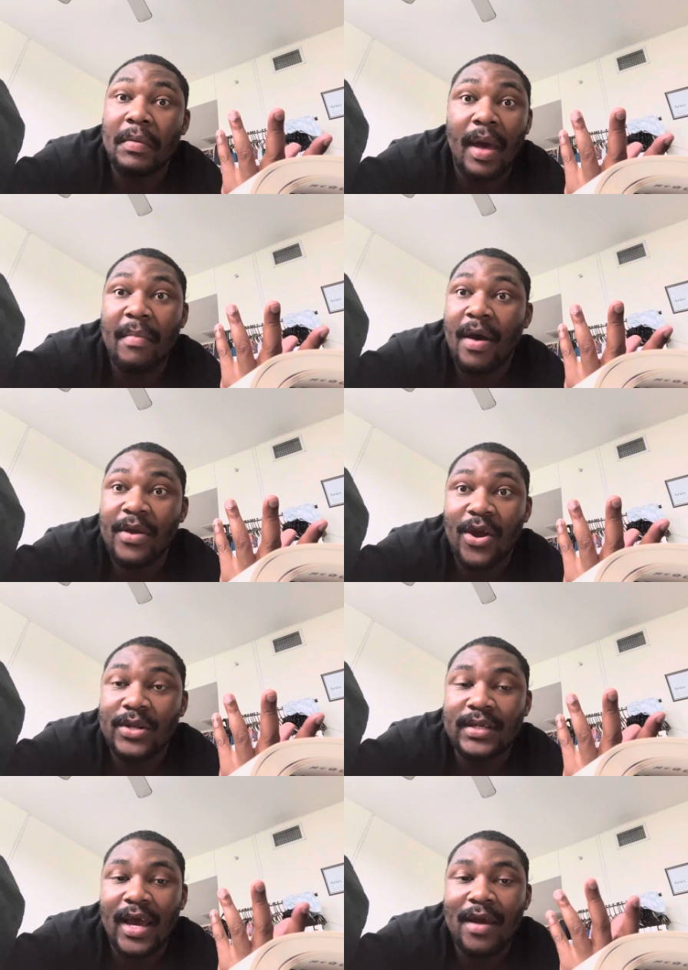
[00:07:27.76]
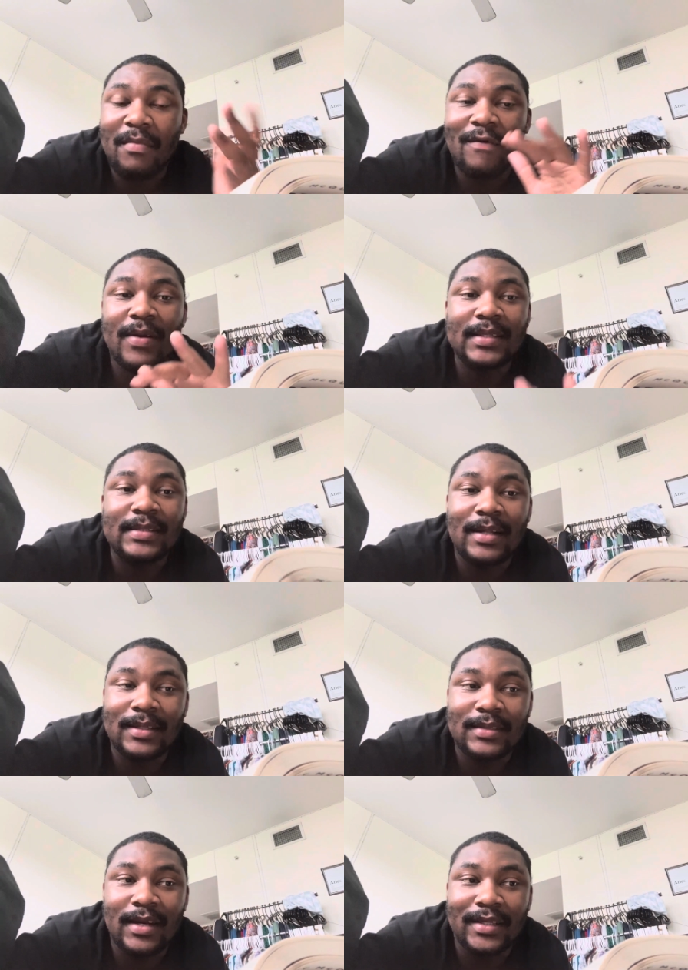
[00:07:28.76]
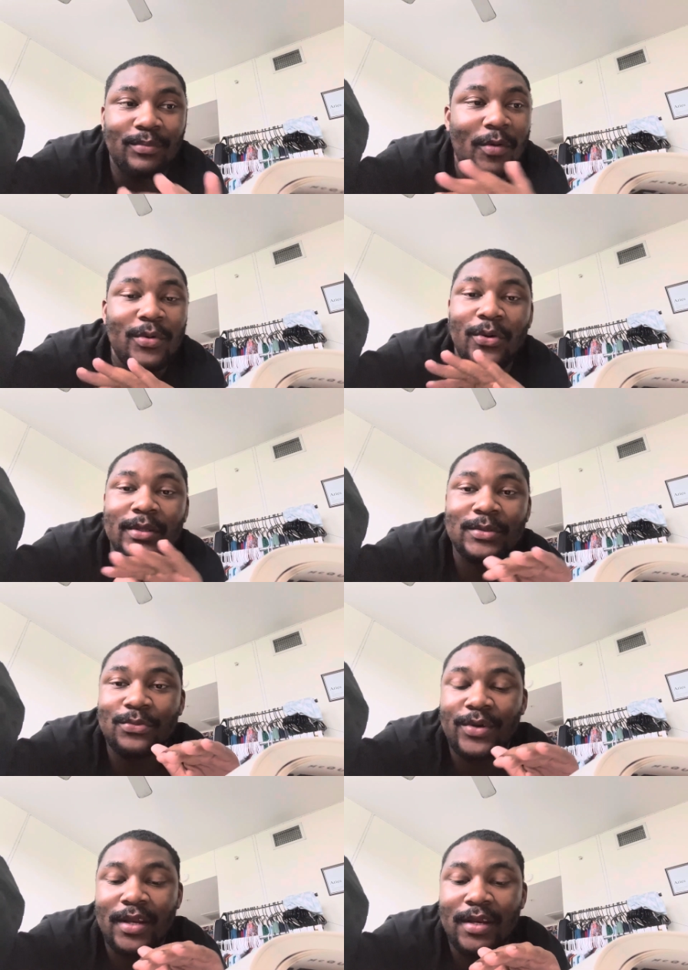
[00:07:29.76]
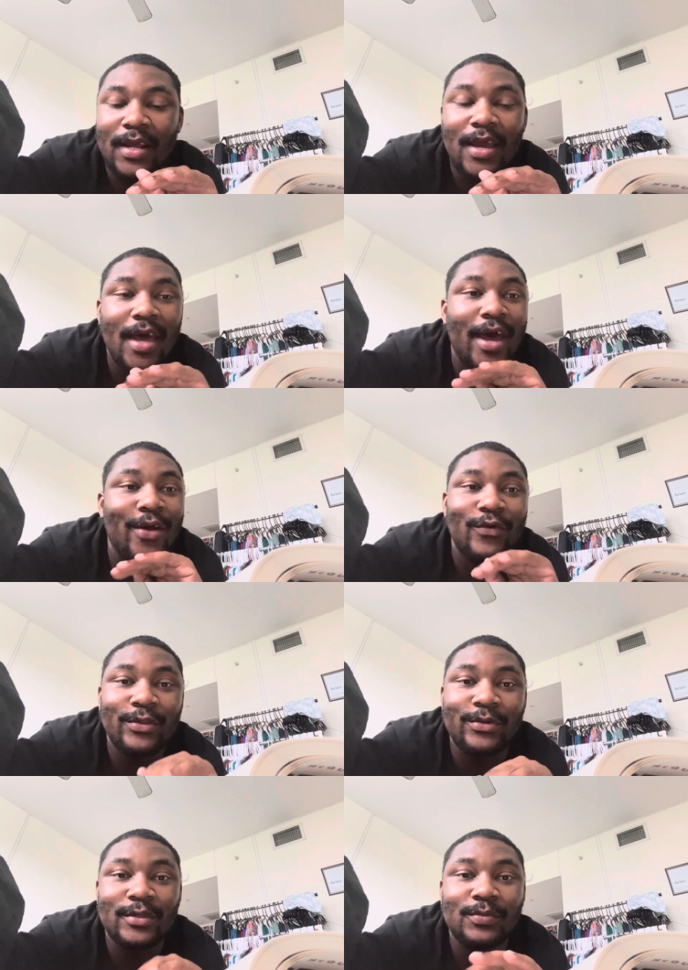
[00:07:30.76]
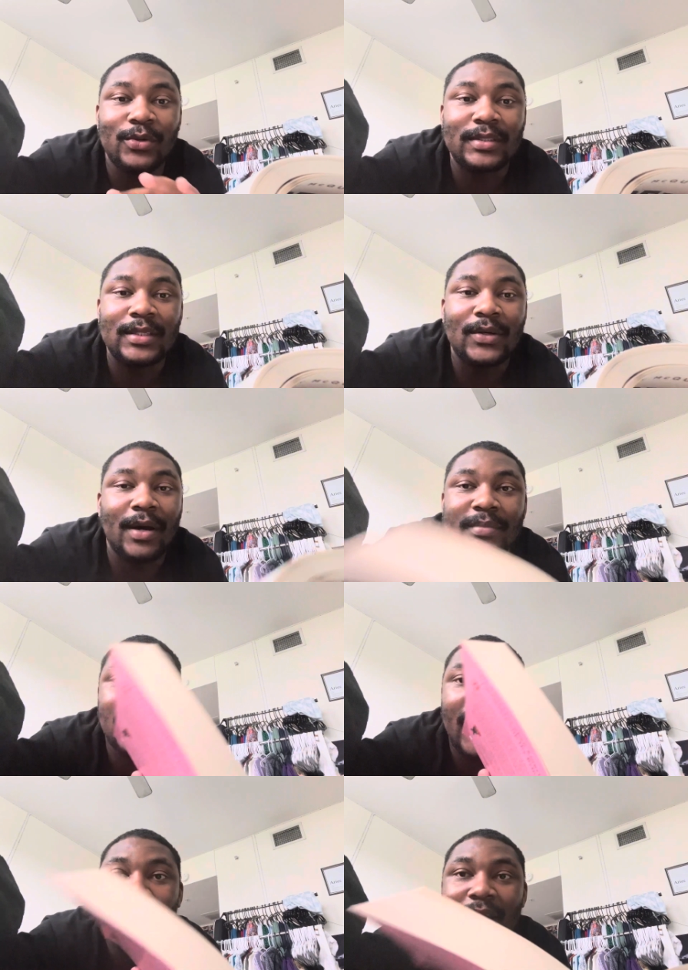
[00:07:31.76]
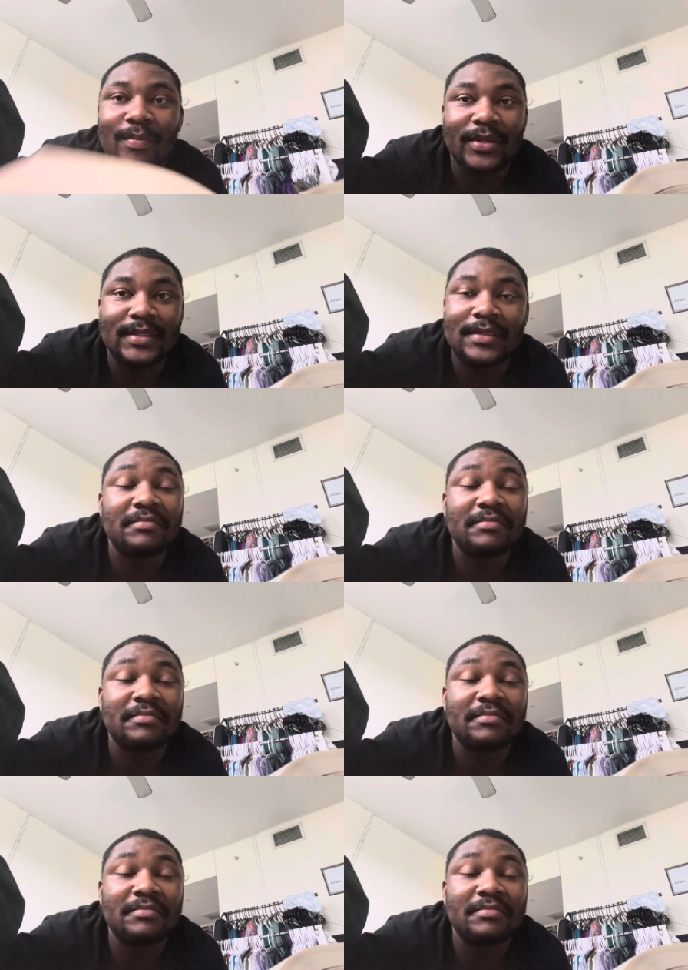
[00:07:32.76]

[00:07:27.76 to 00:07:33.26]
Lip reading: having a good time. My flight is later tonight. I'm probably going to read and run through this book till I'm tired, but